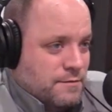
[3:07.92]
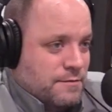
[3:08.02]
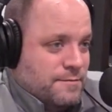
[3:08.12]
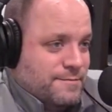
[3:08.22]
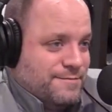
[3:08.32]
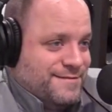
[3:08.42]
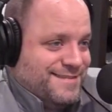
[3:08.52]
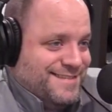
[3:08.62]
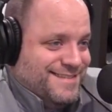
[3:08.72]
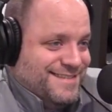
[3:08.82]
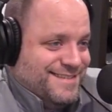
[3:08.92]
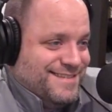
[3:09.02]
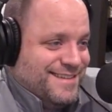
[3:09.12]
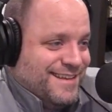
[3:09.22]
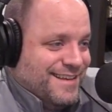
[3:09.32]

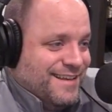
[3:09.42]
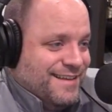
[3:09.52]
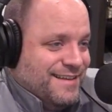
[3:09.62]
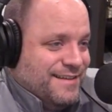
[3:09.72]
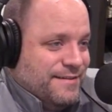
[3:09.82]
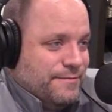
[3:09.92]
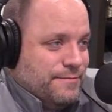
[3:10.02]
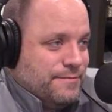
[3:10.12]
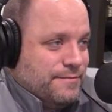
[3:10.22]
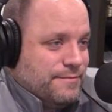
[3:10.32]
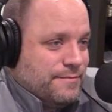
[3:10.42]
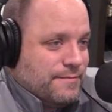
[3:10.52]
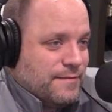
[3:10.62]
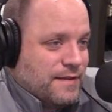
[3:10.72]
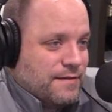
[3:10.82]

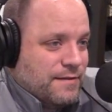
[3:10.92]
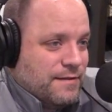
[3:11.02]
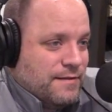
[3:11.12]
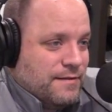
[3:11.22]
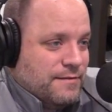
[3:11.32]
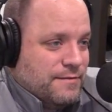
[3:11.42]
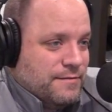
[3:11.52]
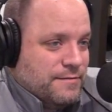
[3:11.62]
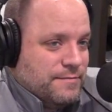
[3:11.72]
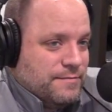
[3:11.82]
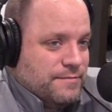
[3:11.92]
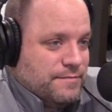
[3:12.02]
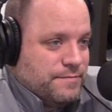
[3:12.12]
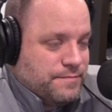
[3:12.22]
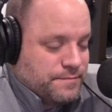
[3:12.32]

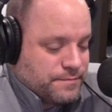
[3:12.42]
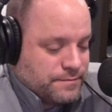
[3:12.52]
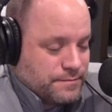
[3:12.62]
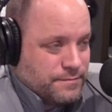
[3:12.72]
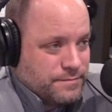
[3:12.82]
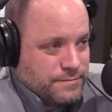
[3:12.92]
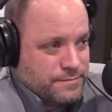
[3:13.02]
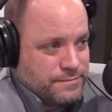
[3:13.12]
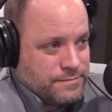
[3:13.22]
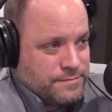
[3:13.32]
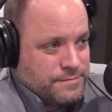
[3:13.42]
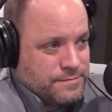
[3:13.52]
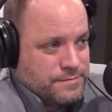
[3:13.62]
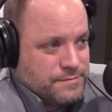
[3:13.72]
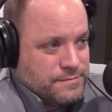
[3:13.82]

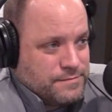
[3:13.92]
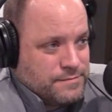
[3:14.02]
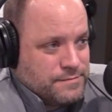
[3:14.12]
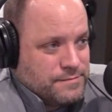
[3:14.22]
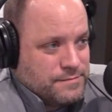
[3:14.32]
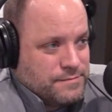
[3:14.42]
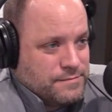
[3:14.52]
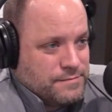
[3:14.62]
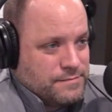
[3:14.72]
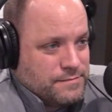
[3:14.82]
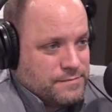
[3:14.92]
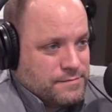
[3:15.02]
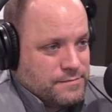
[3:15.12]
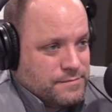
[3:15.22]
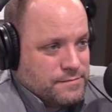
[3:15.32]

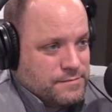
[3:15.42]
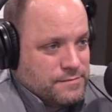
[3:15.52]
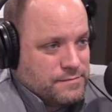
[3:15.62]
This person isn't speaking.